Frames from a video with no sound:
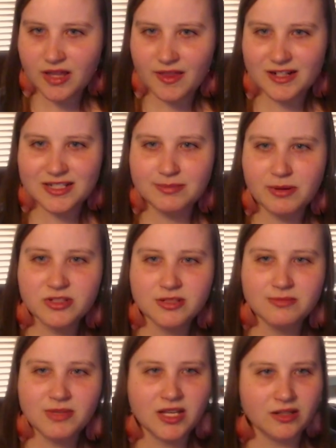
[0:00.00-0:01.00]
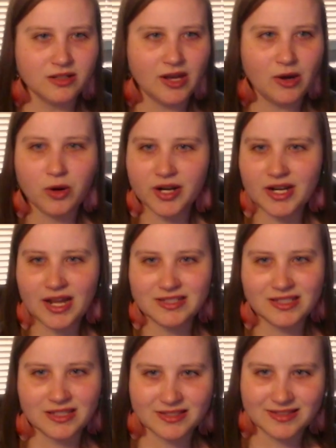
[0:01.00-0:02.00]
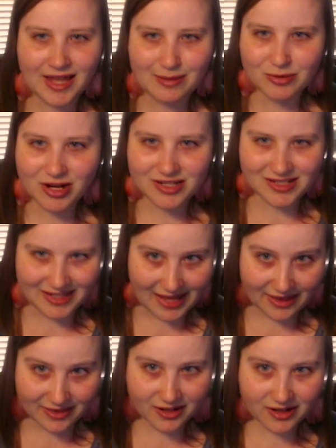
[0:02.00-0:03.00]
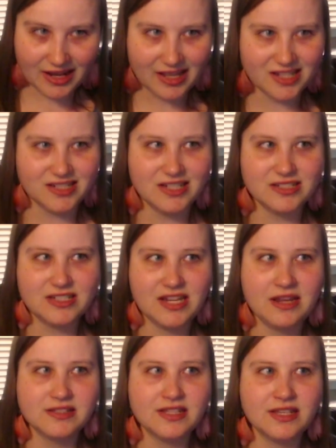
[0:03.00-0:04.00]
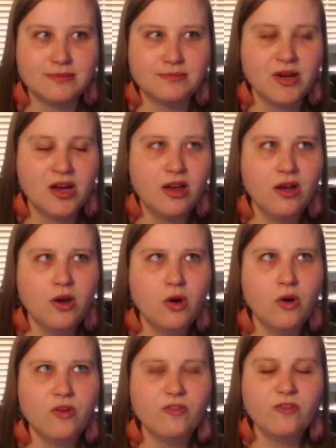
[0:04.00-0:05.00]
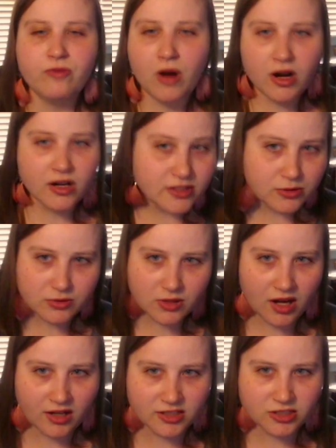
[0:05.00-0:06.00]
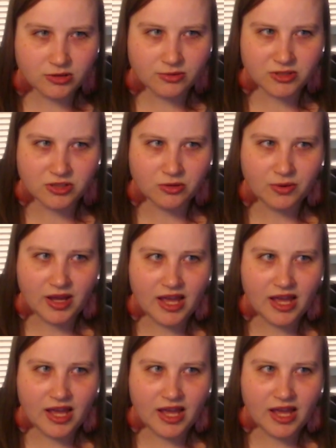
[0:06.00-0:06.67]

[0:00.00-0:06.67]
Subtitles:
They're supposed to be organizing this library together, and it takes him far too long to do